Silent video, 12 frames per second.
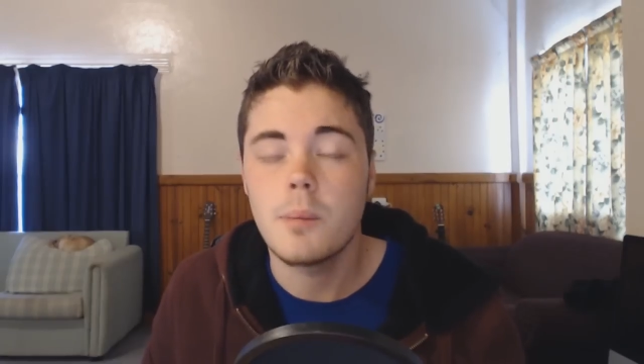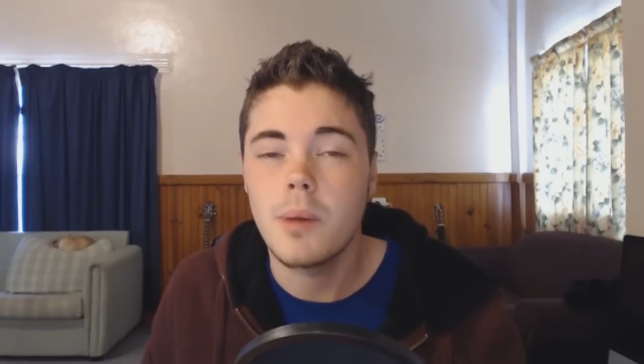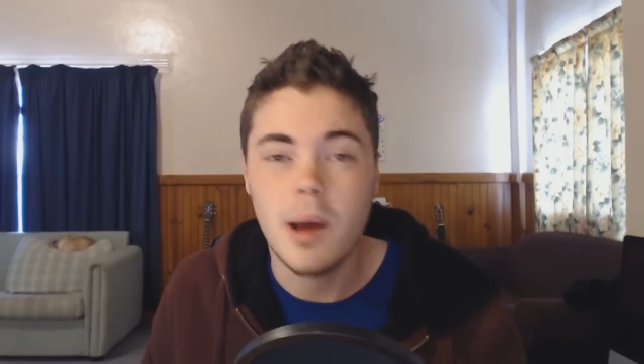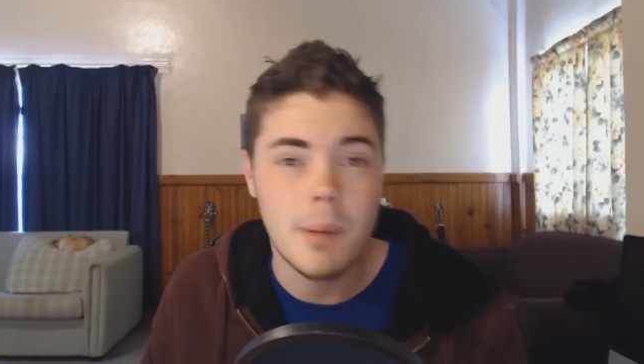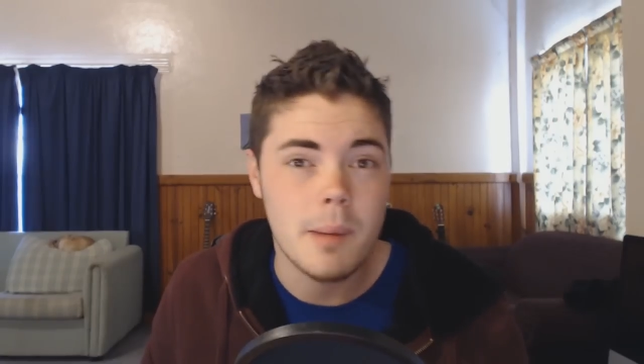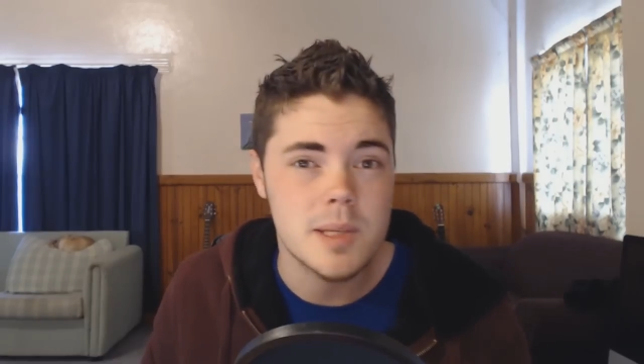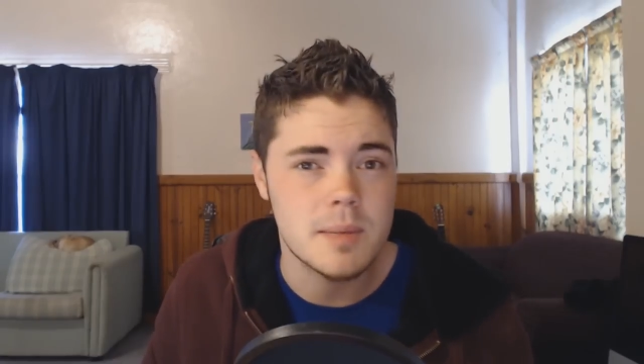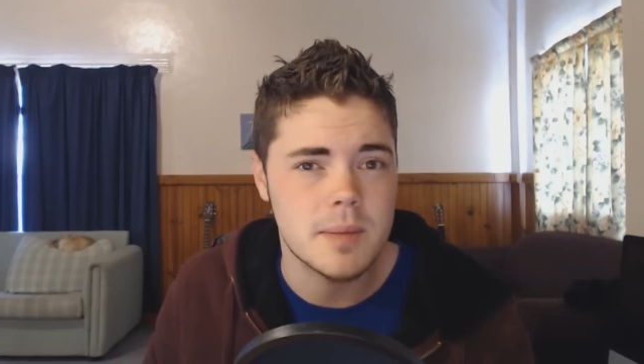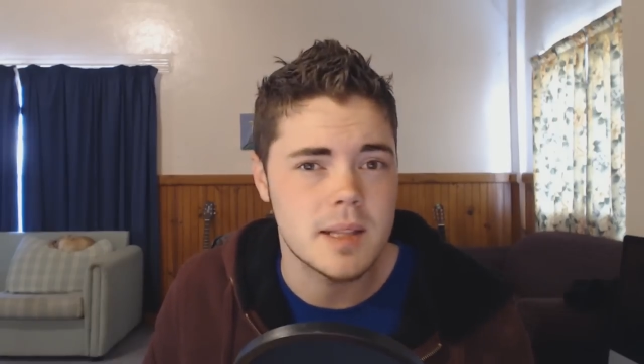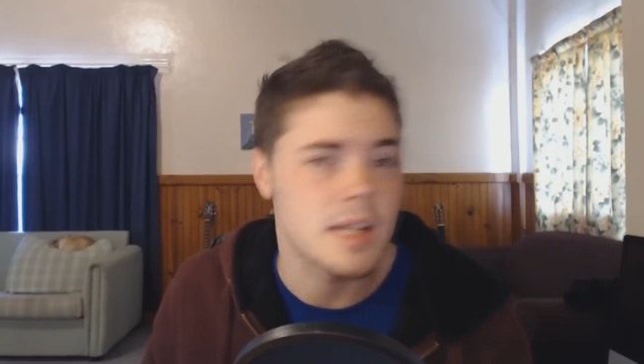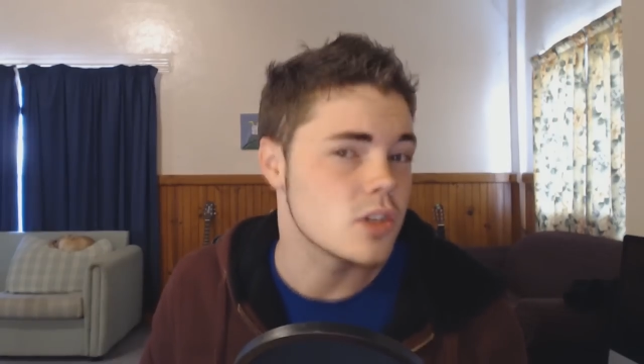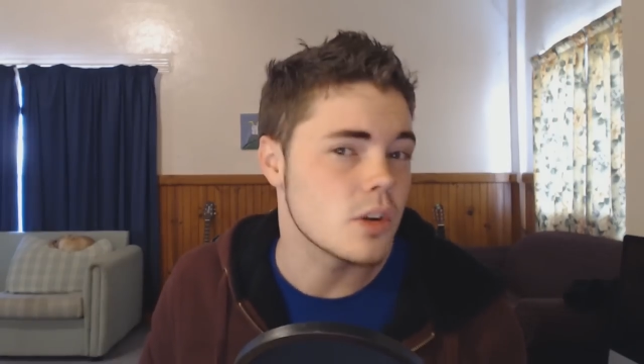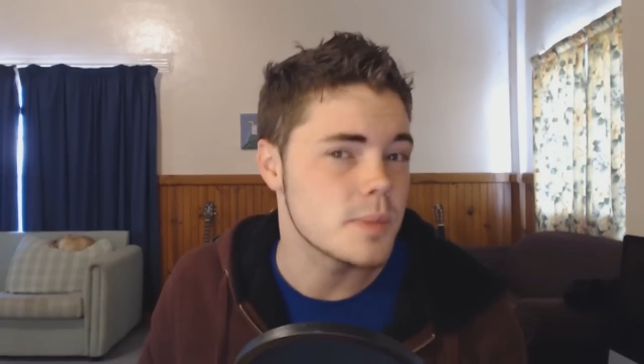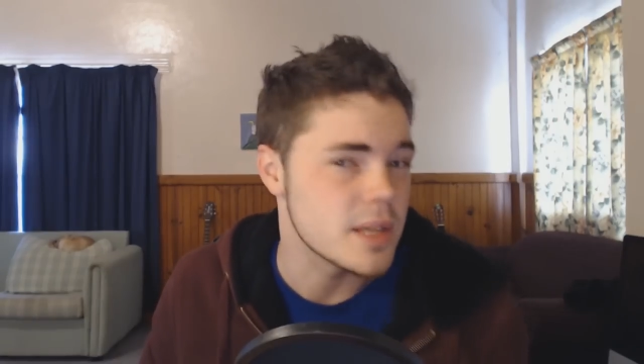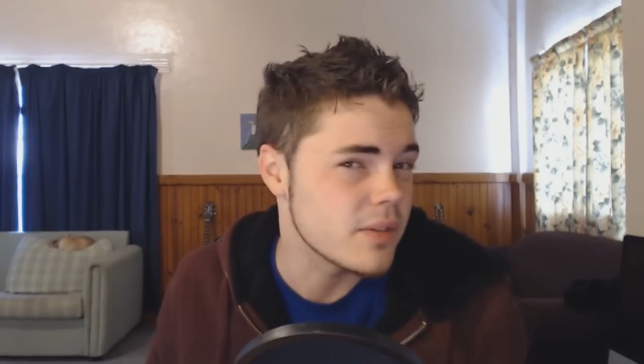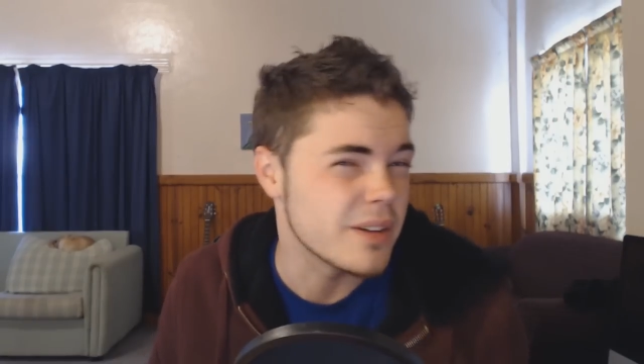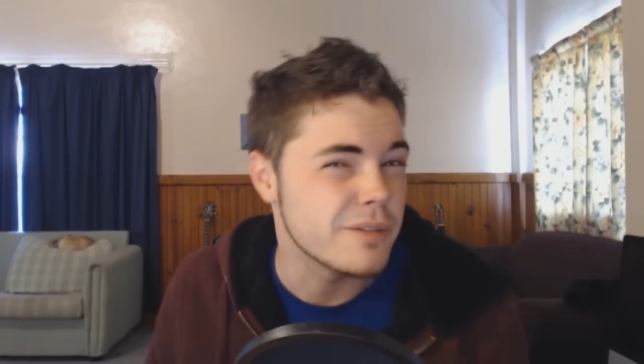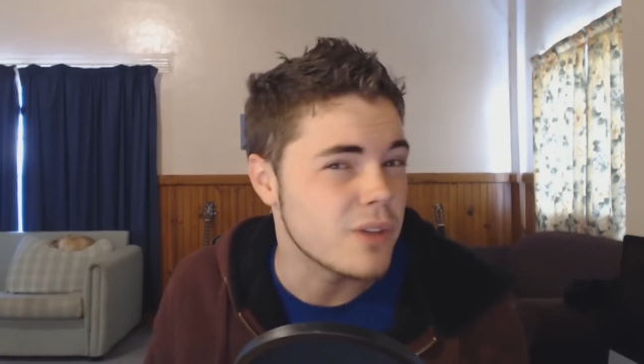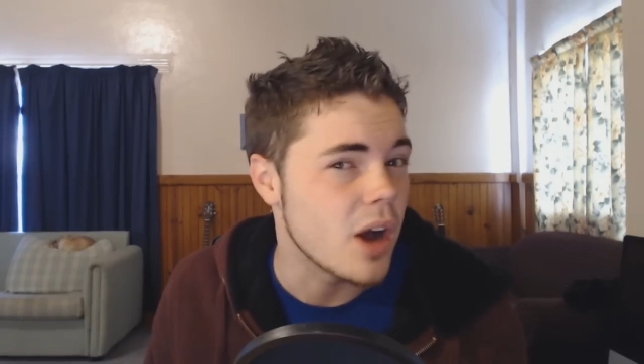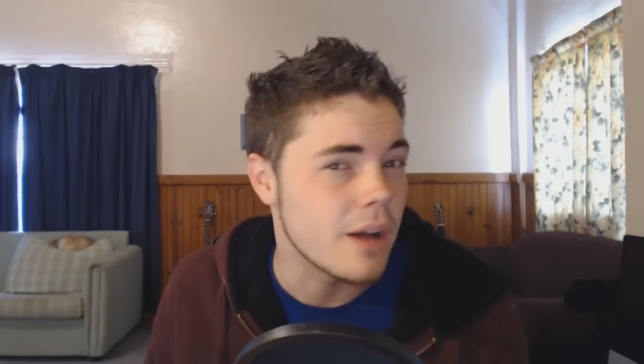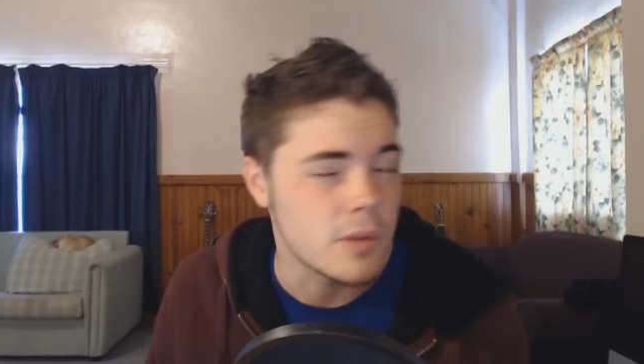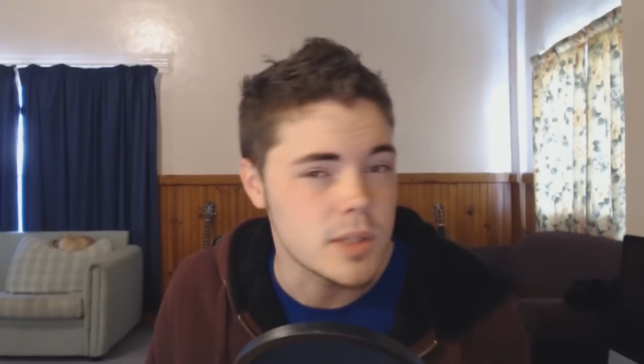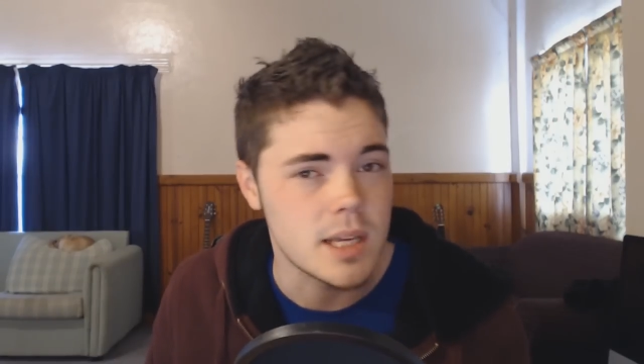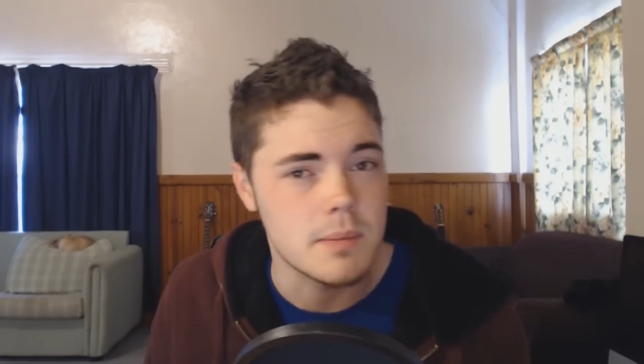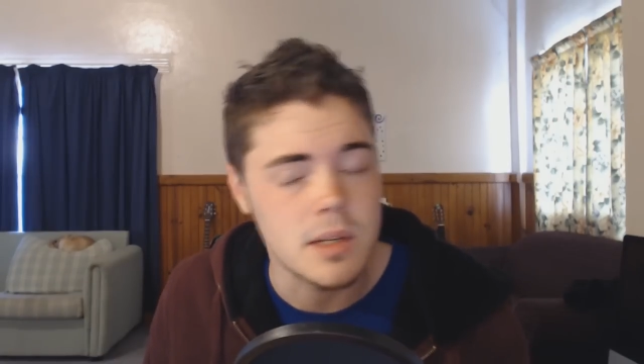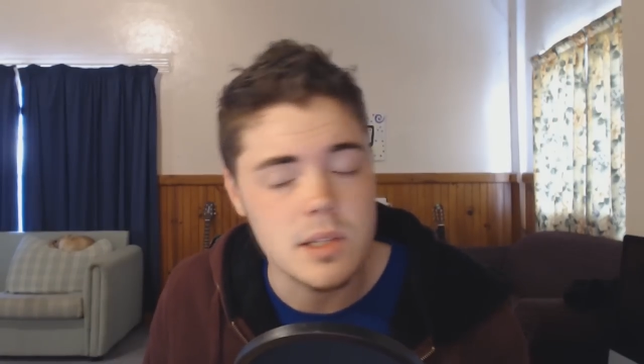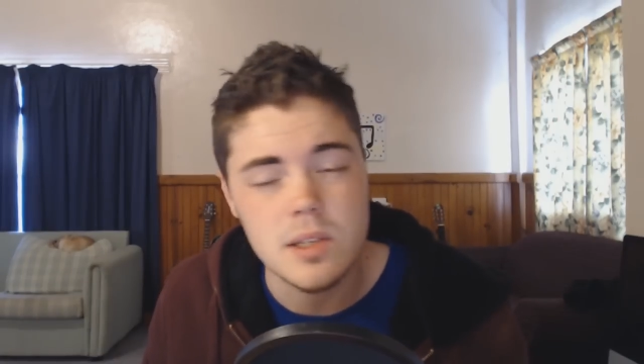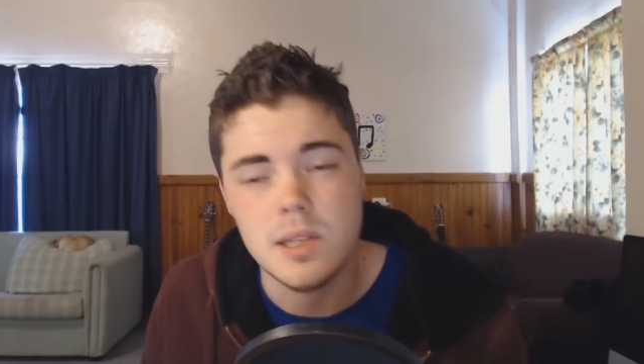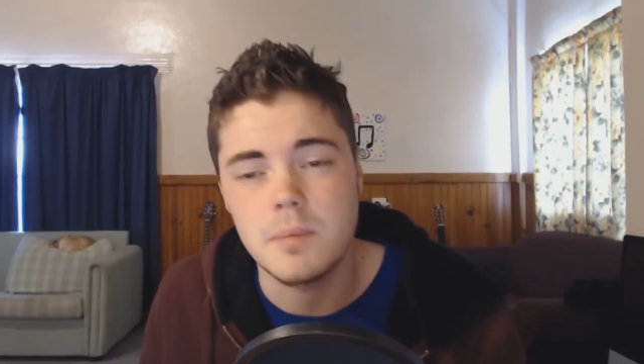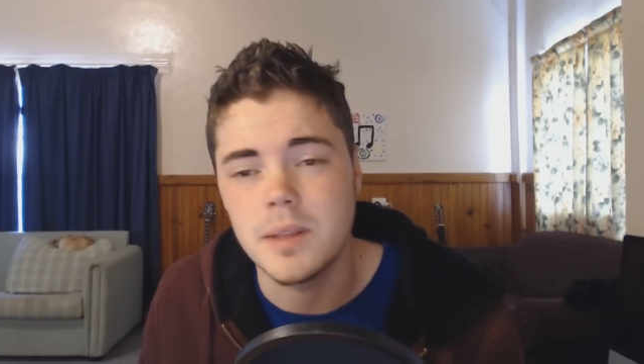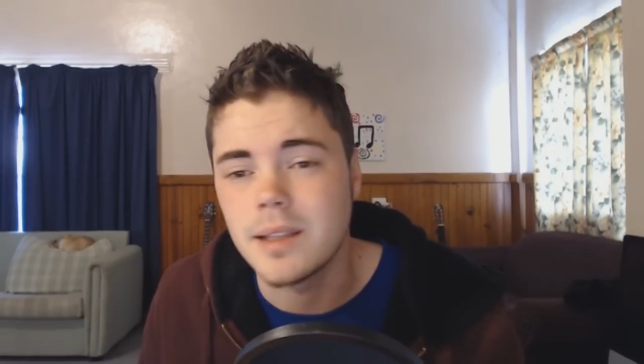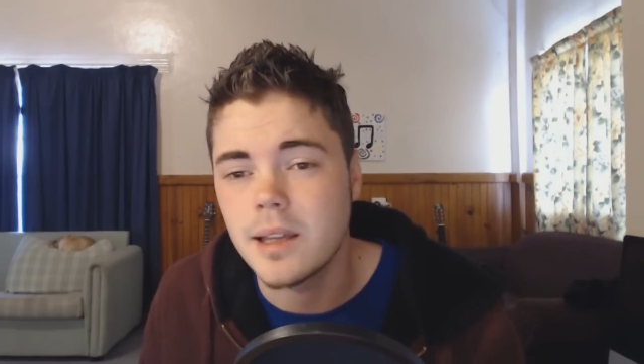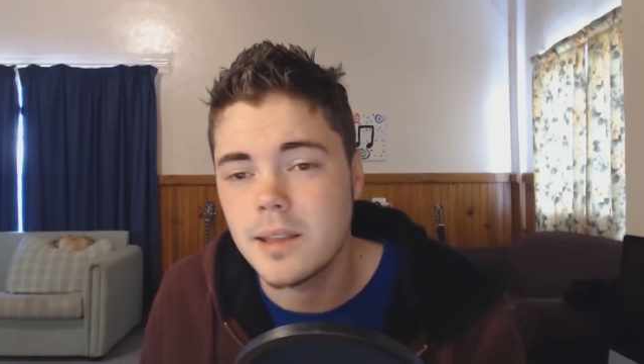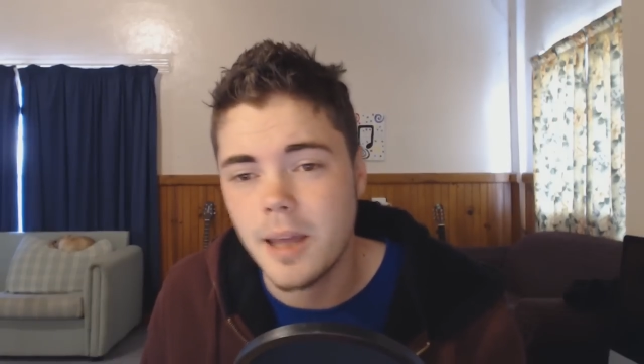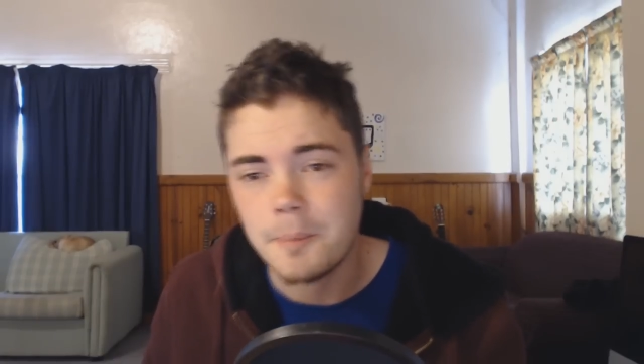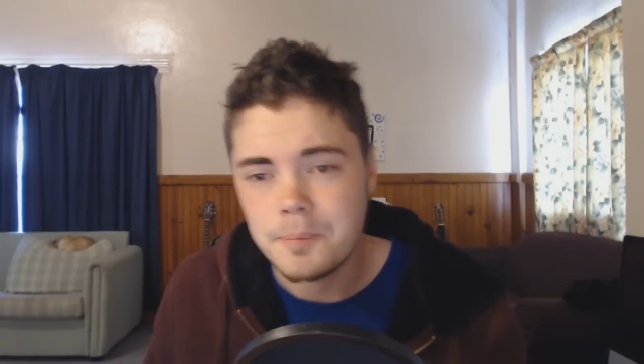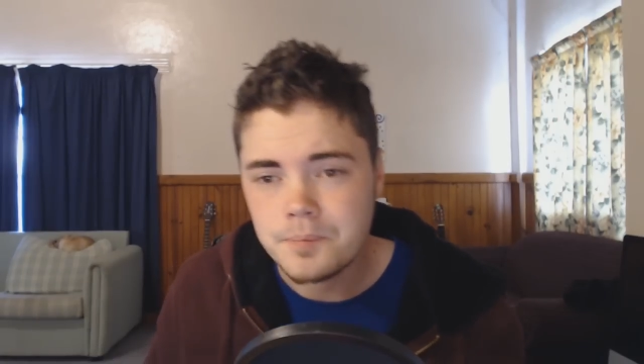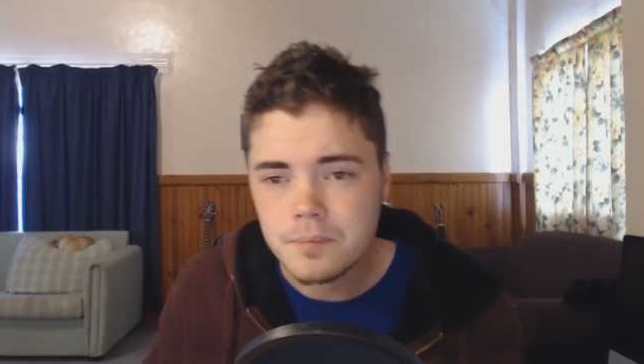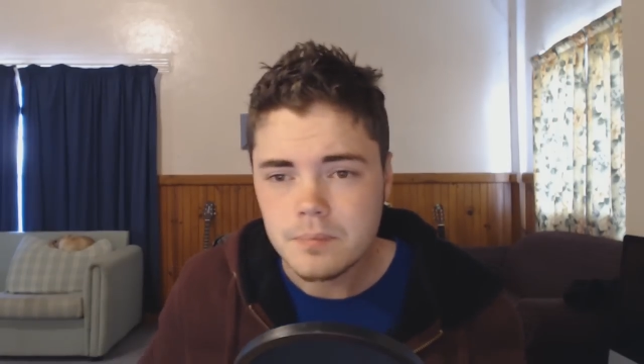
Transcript: might be something that drops every 5 or 10 minutes or something like that.